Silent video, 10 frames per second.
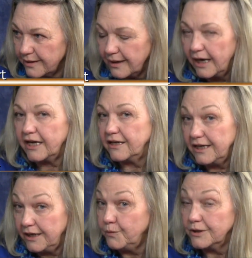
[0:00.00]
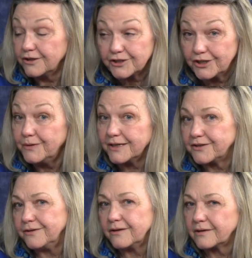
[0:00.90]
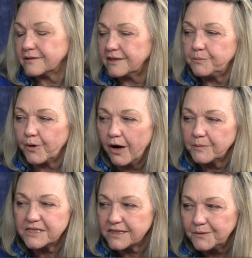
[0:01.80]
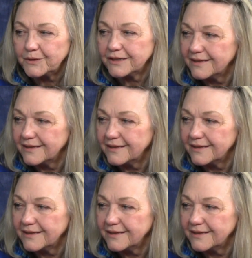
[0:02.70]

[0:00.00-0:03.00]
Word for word: and he will show it to you because he promised he would.